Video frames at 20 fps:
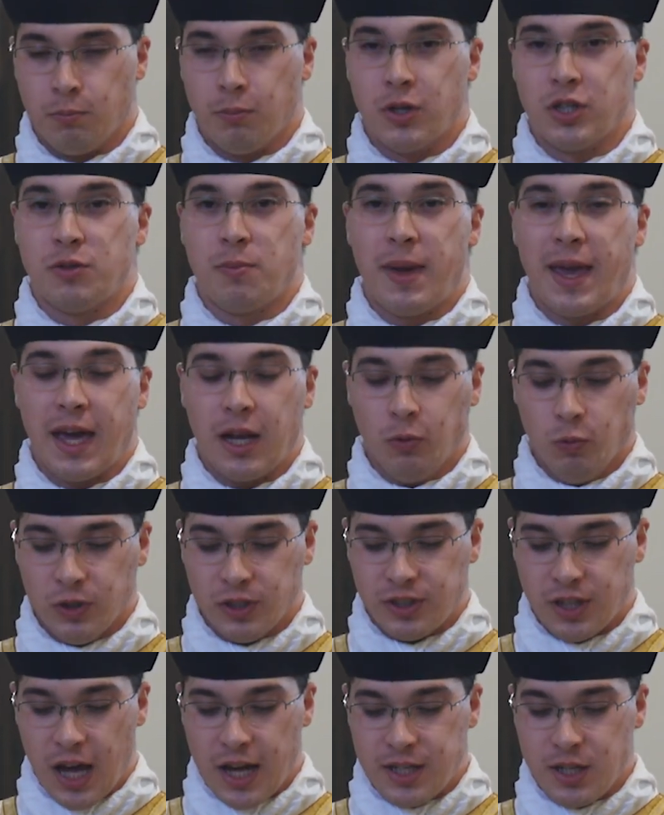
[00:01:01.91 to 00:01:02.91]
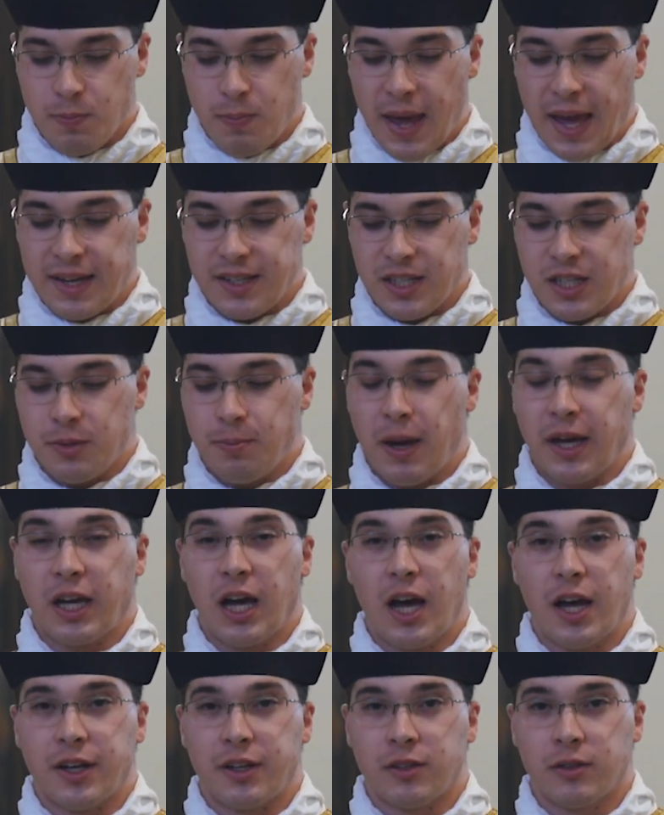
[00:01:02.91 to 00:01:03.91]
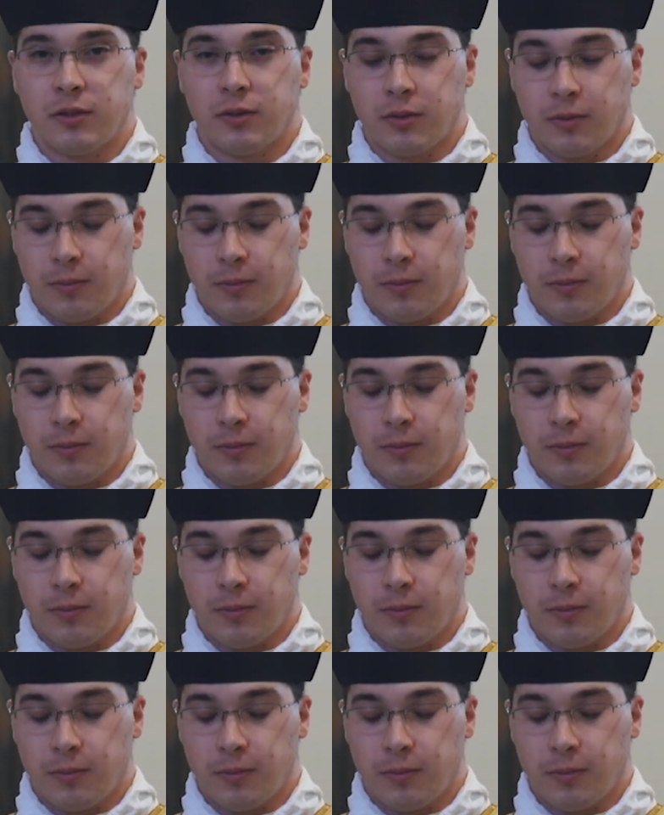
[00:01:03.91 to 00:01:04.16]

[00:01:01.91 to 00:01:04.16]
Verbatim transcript: But man was not abandoned by God.